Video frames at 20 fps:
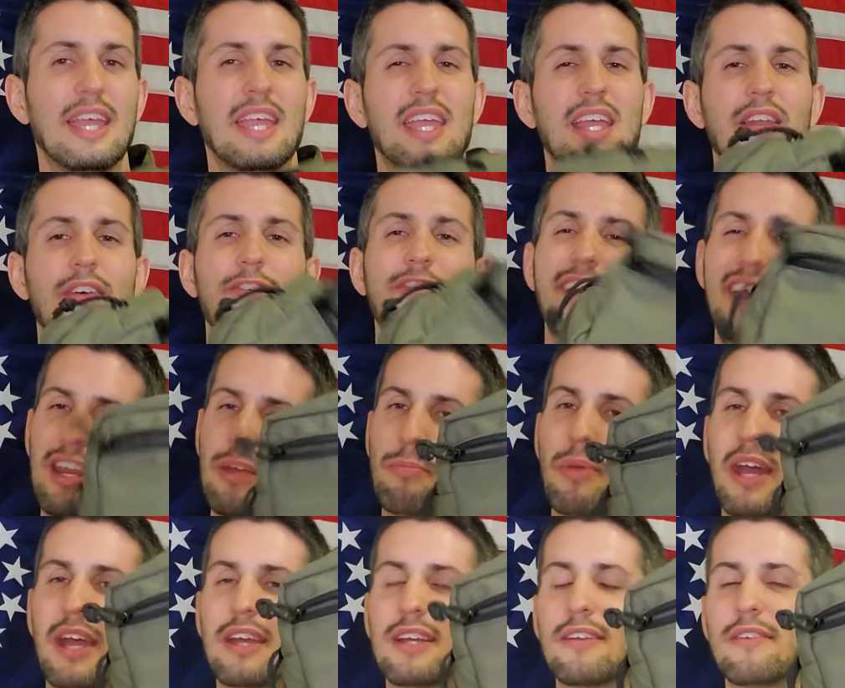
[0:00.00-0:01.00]
In a fanny
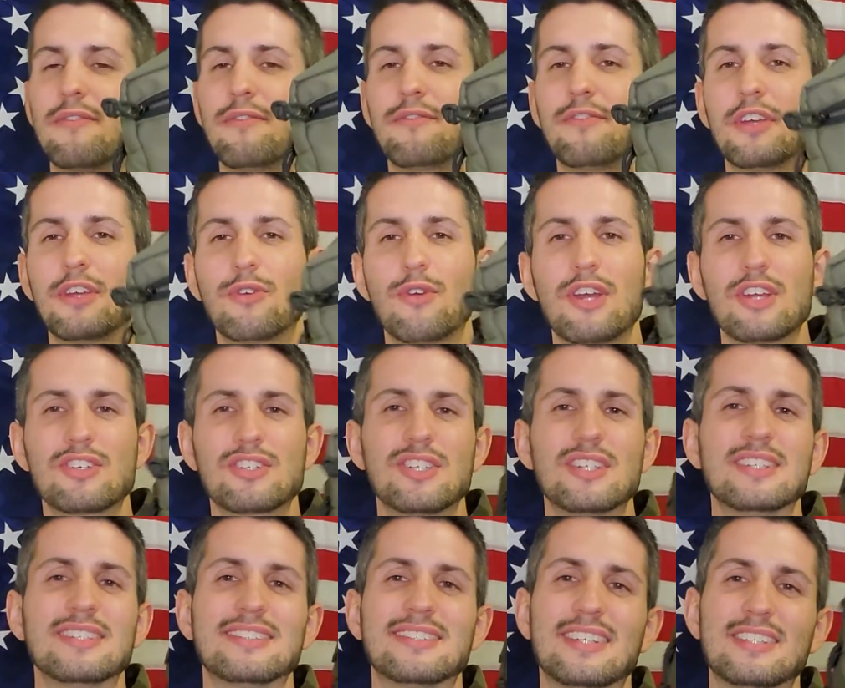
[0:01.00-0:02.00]
pack
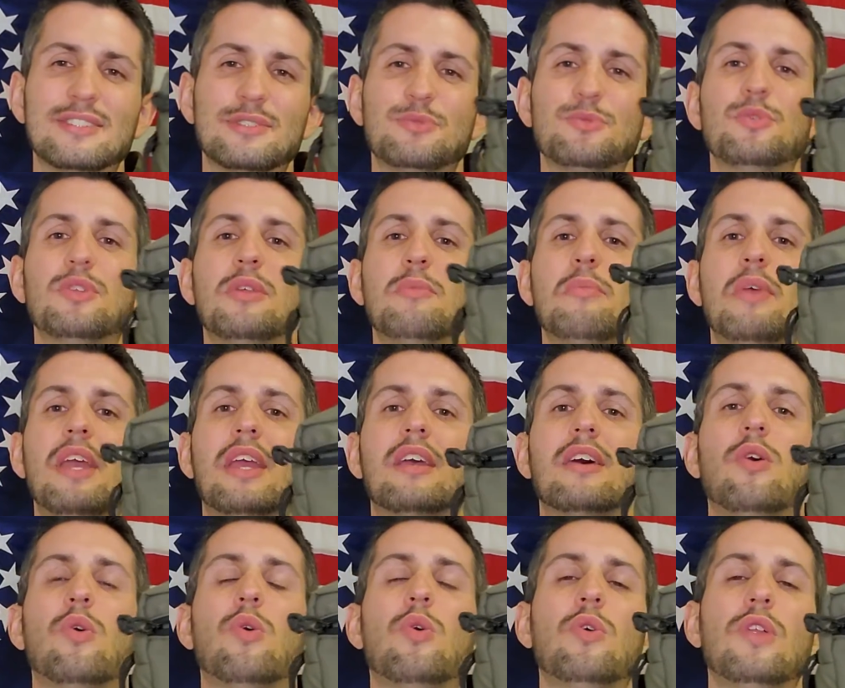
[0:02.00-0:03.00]
configuration, doesn't really make
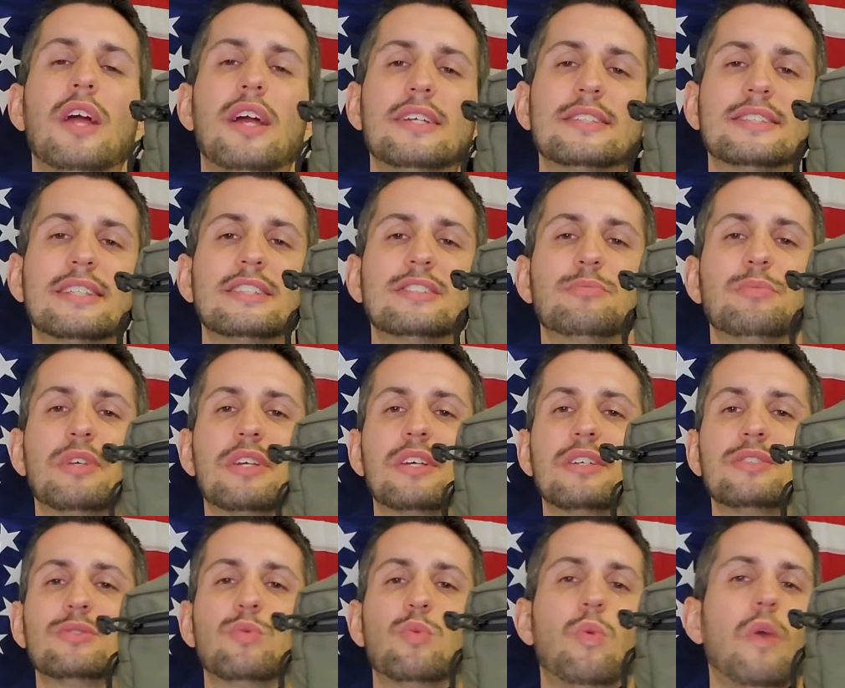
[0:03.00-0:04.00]
a whole lot of sense
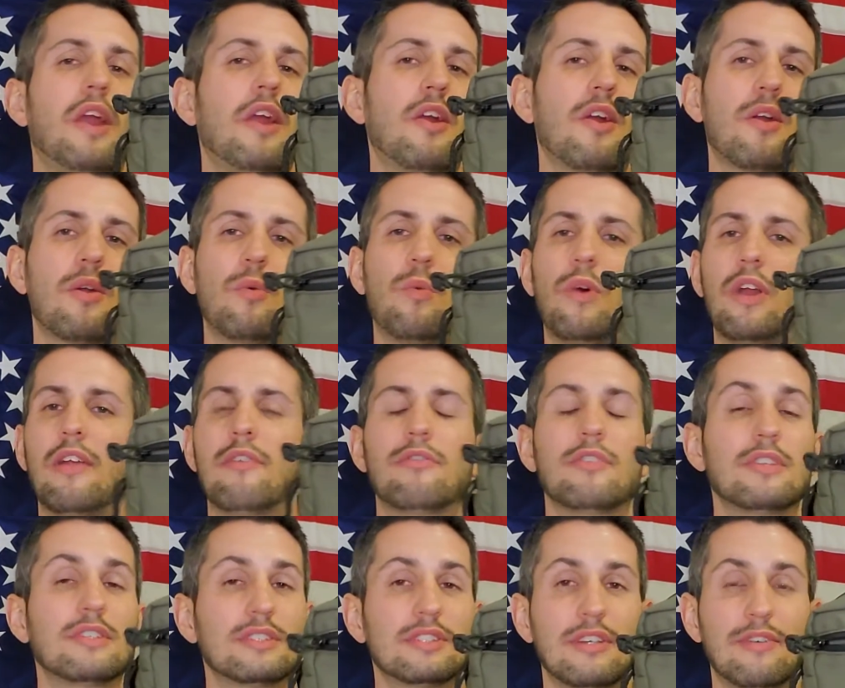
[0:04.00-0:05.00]
because whatever
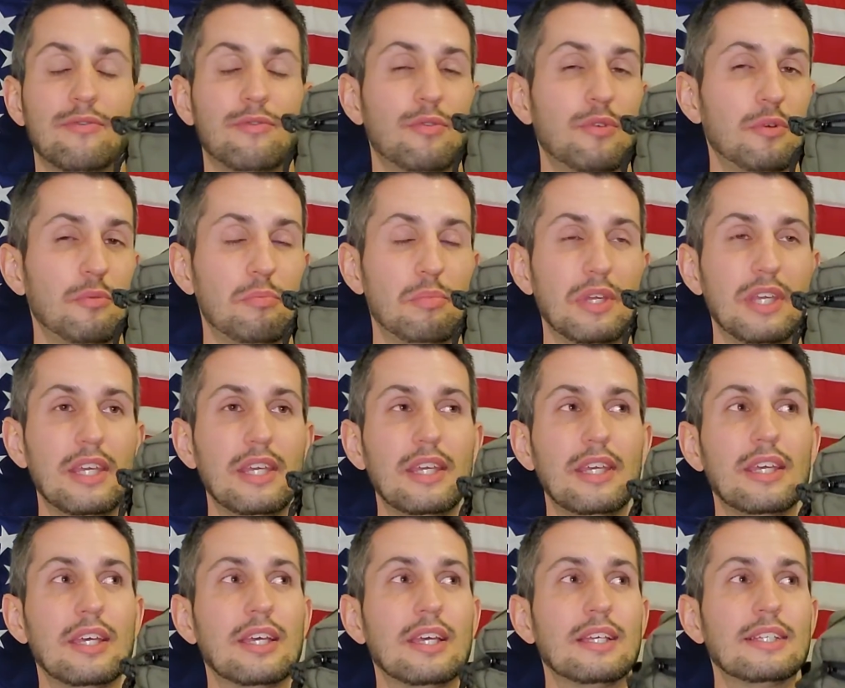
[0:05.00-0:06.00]
this stuff would
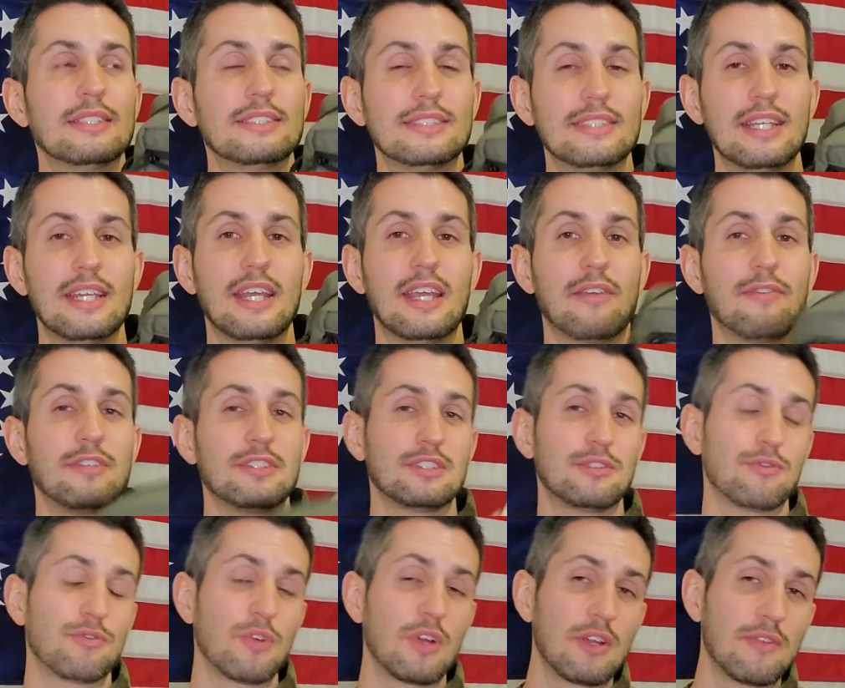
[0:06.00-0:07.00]
be sitting, if it's
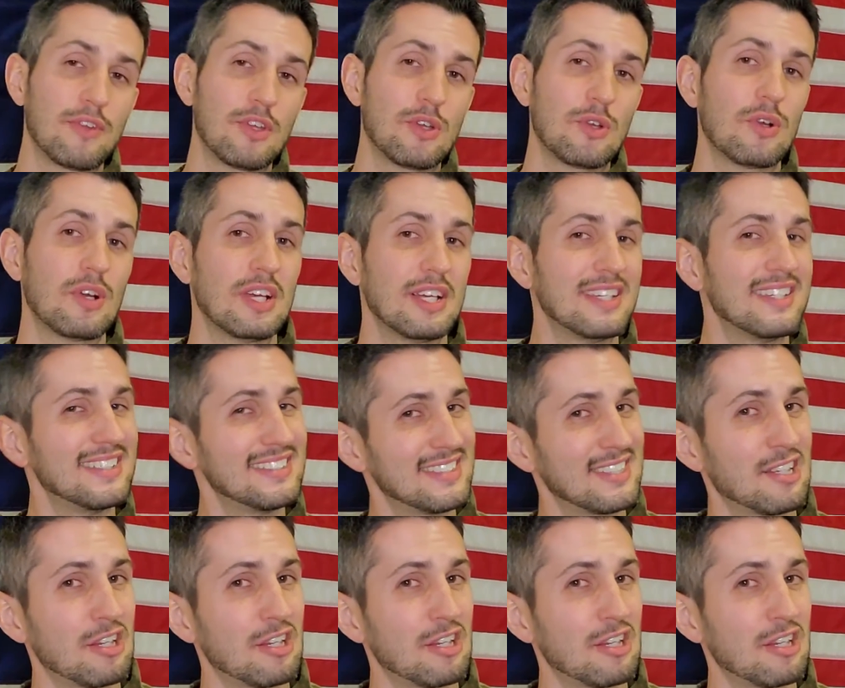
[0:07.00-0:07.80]
in front of you, isn't